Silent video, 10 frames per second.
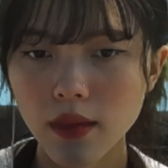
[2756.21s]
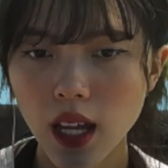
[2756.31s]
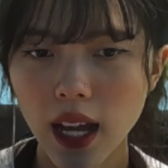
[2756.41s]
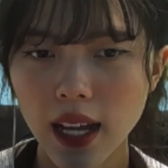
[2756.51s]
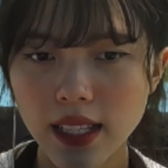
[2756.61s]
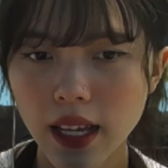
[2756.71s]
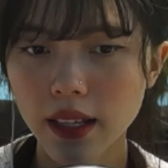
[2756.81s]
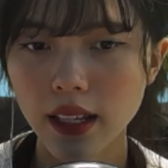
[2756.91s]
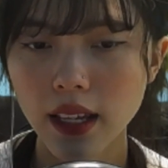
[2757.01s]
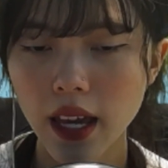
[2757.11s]
I
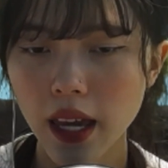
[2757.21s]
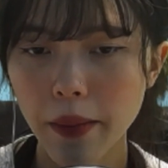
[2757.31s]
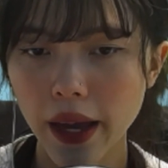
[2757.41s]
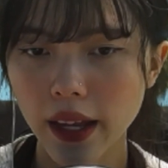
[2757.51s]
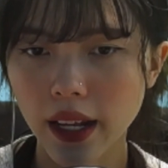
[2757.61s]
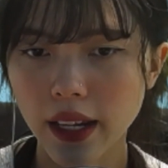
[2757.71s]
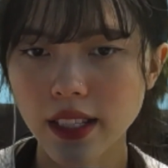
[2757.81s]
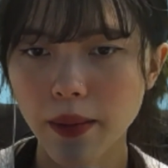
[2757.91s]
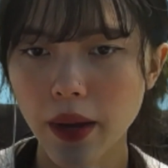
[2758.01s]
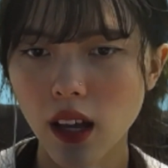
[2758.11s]
said, "Hey man, I need
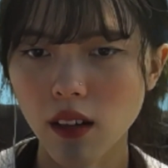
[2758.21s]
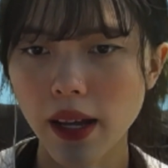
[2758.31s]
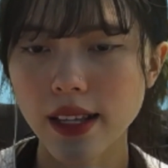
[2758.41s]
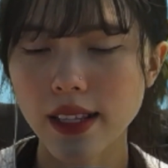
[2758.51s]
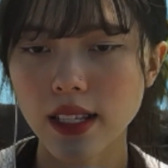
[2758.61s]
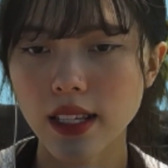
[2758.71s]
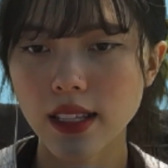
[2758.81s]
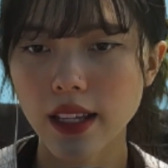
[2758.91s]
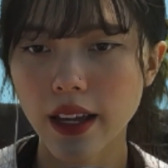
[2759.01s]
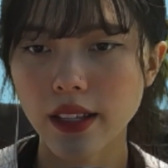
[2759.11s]
some help." And he
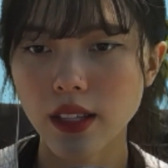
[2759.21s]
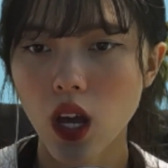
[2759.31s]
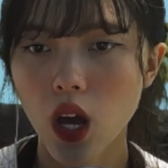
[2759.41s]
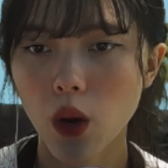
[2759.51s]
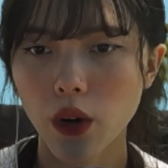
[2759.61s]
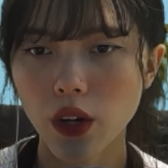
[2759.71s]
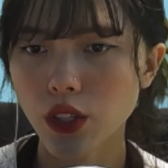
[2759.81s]
says, "What are you